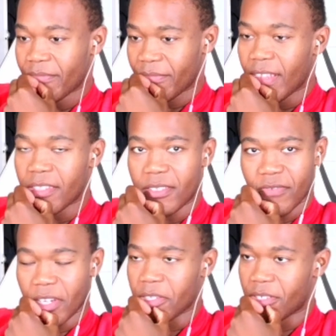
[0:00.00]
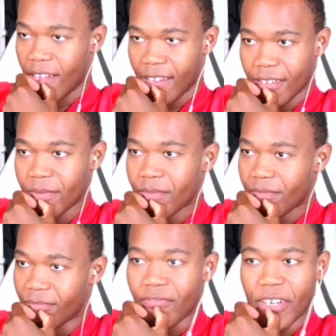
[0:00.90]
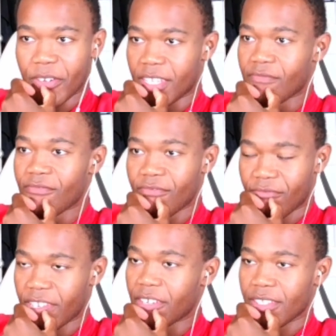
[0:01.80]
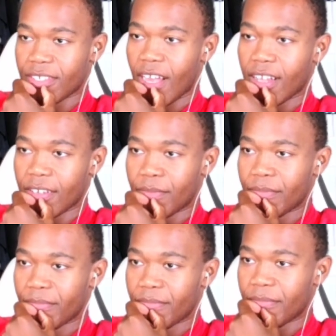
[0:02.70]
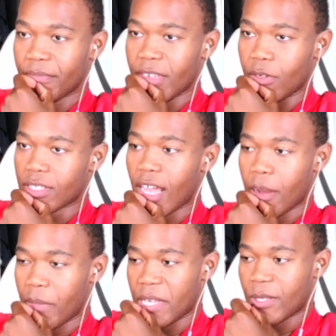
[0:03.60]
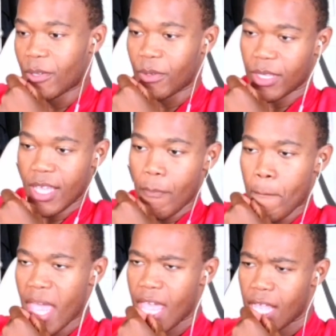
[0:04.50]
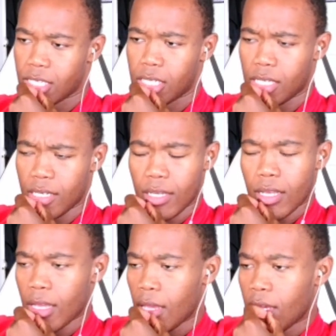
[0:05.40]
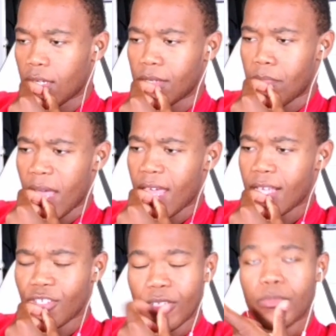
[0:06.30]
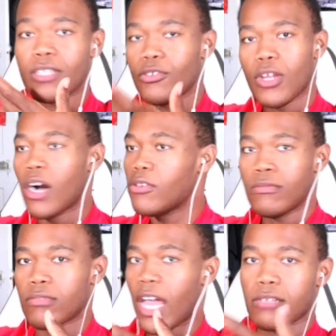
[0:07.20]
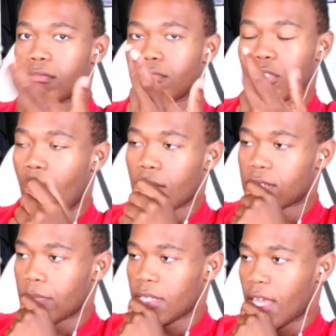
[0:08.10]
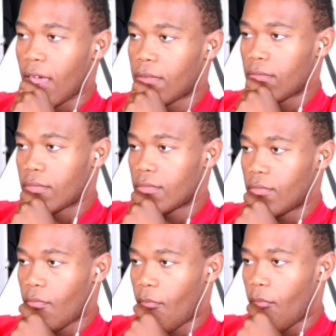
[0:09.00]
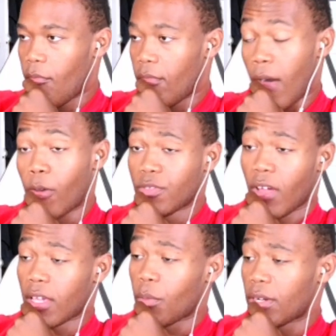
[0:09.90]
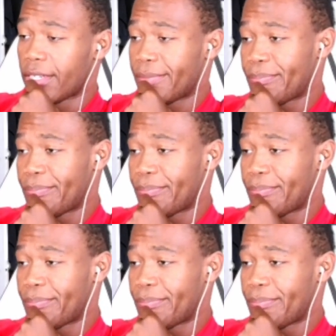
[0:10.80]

It's very solid. Very, very solid. It was kind of basic with the imagine, but, you know, like, songs can be that. I was fucking with it.